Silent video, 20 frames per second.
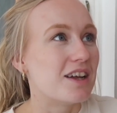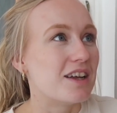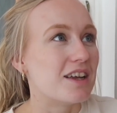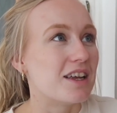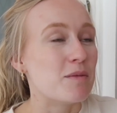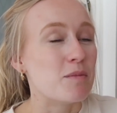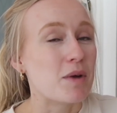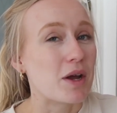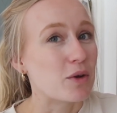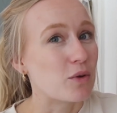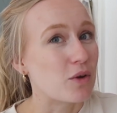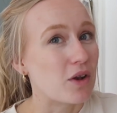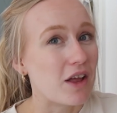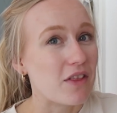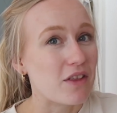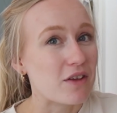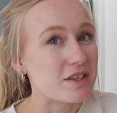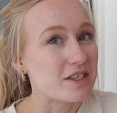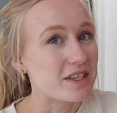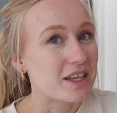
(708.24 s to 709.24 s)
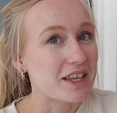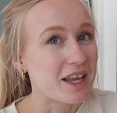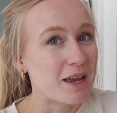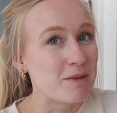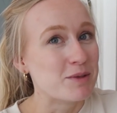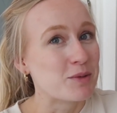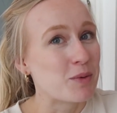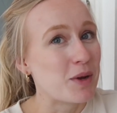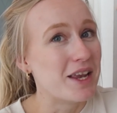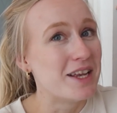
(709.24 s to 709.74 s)
He might not like those
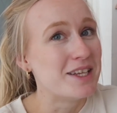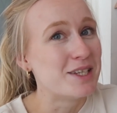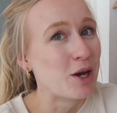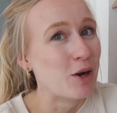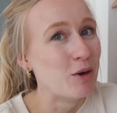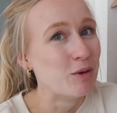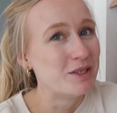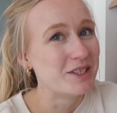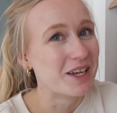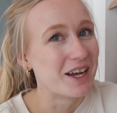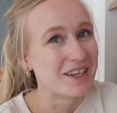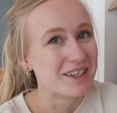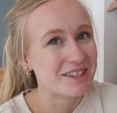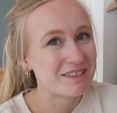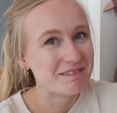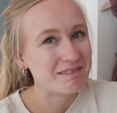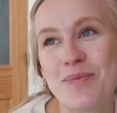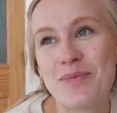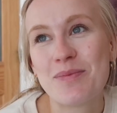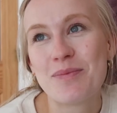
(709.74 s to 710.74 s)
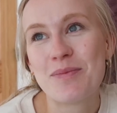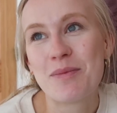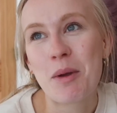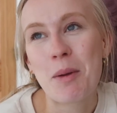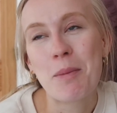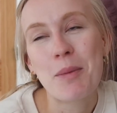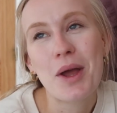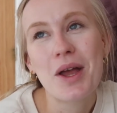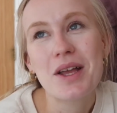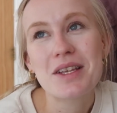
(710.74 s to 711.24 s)
nicknames when he's older.
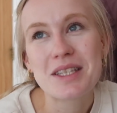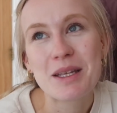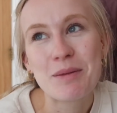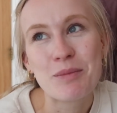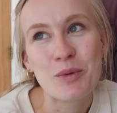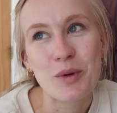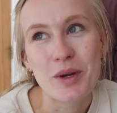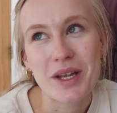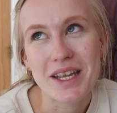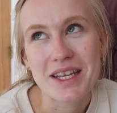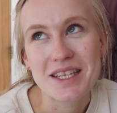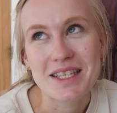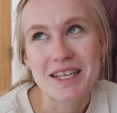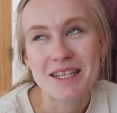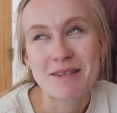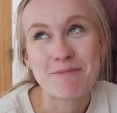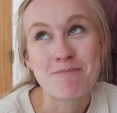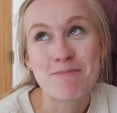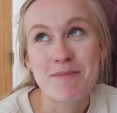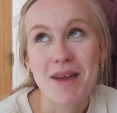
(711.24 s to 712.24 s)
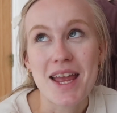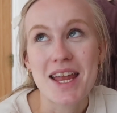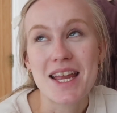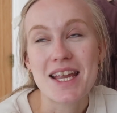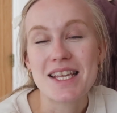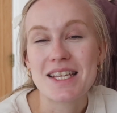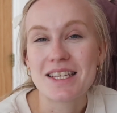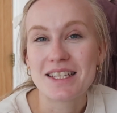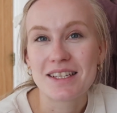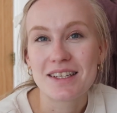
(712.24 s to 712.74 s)
But Percy Boy is his
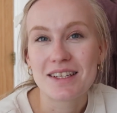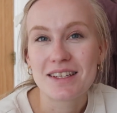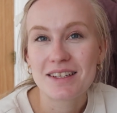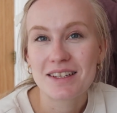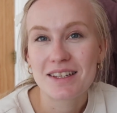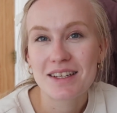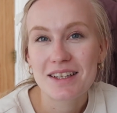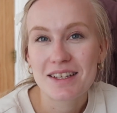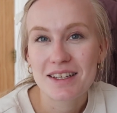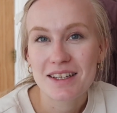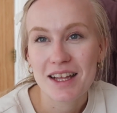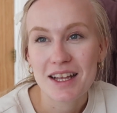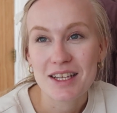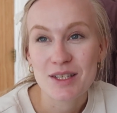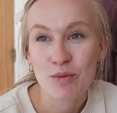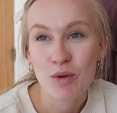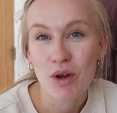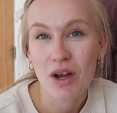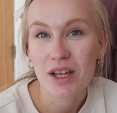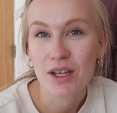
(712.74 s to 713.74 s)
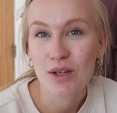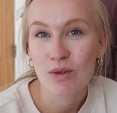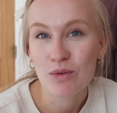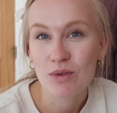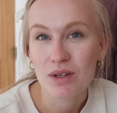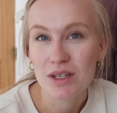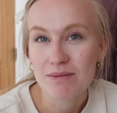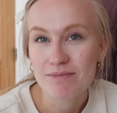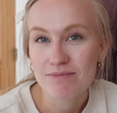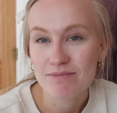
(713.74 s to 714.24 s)
main. That's what I call
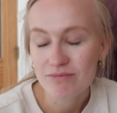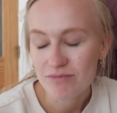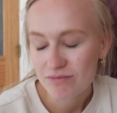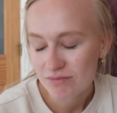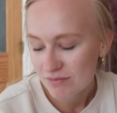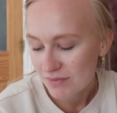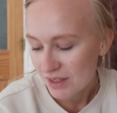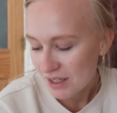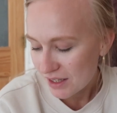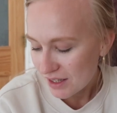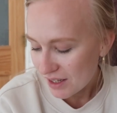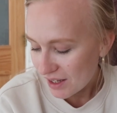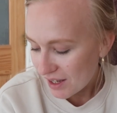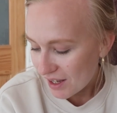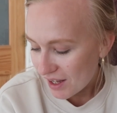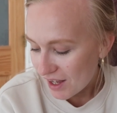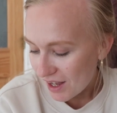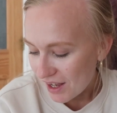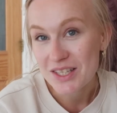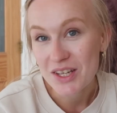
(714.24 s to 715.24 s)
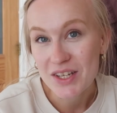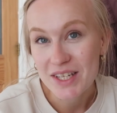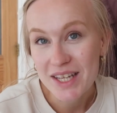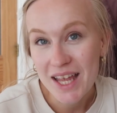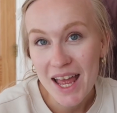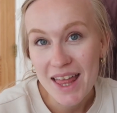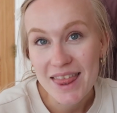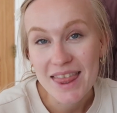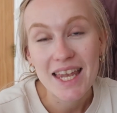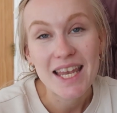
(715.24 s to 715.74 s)
him. So
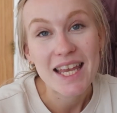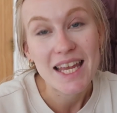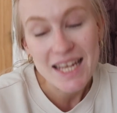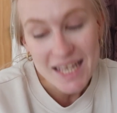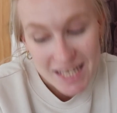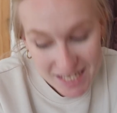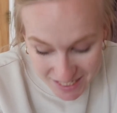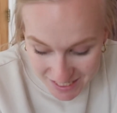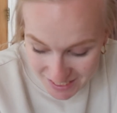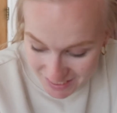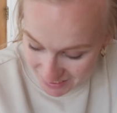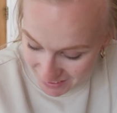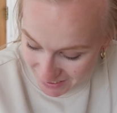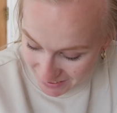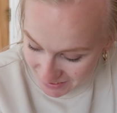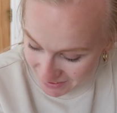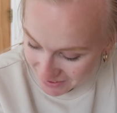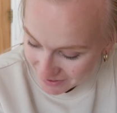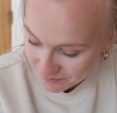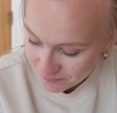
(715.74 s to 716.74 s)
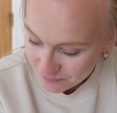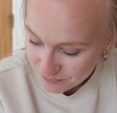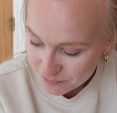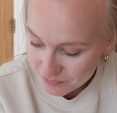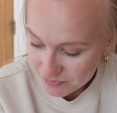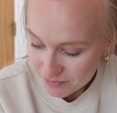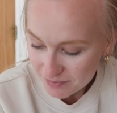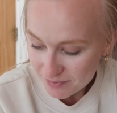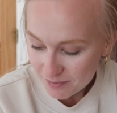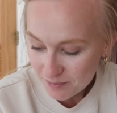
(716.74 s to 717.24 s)
yeah, then Eden
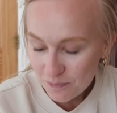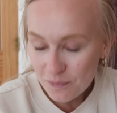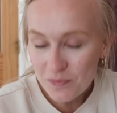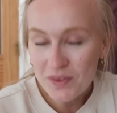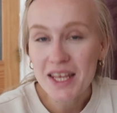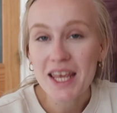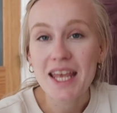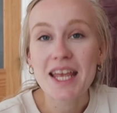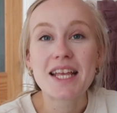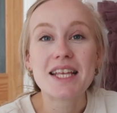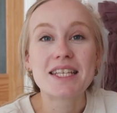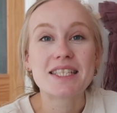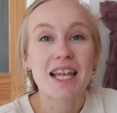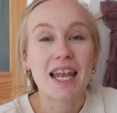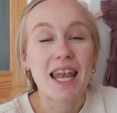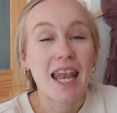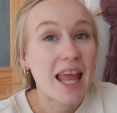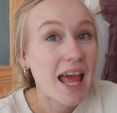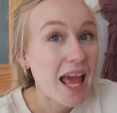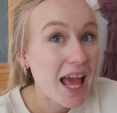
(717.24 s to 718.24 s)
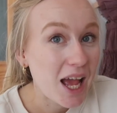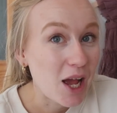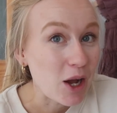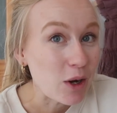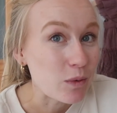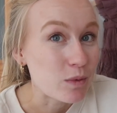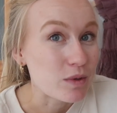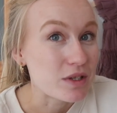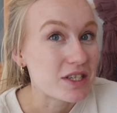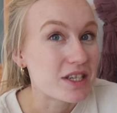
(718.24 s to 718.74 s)
is
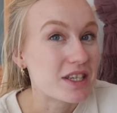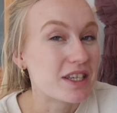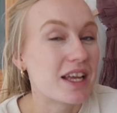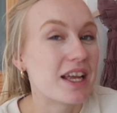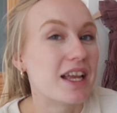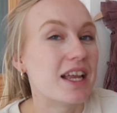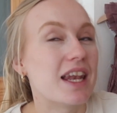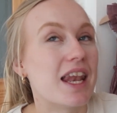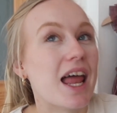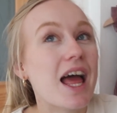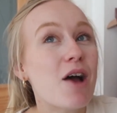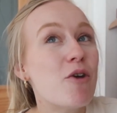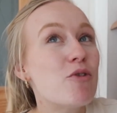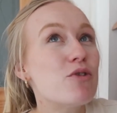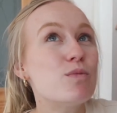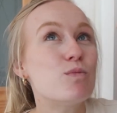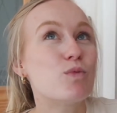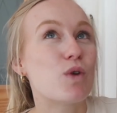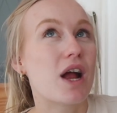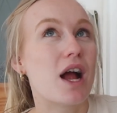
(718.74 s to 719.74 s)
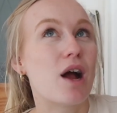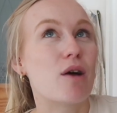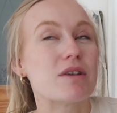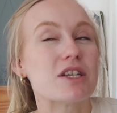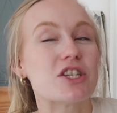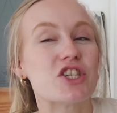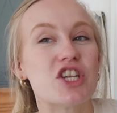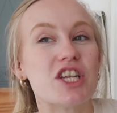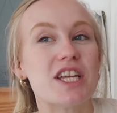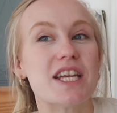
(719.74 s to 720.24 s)
loud and proud.
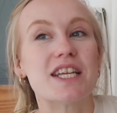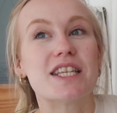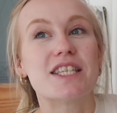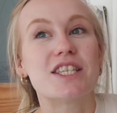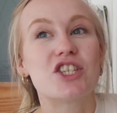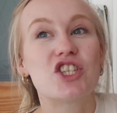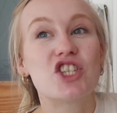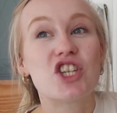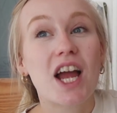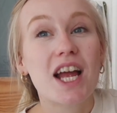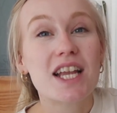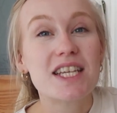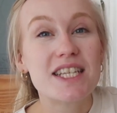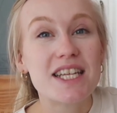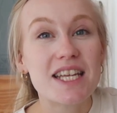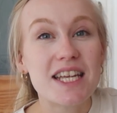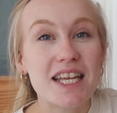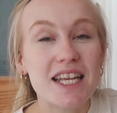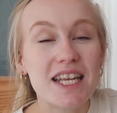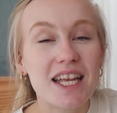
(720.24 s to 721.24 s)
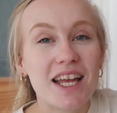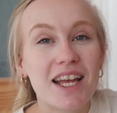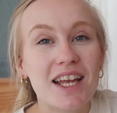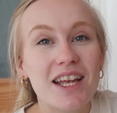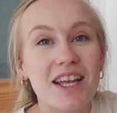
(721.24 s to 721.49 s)
She is chatty,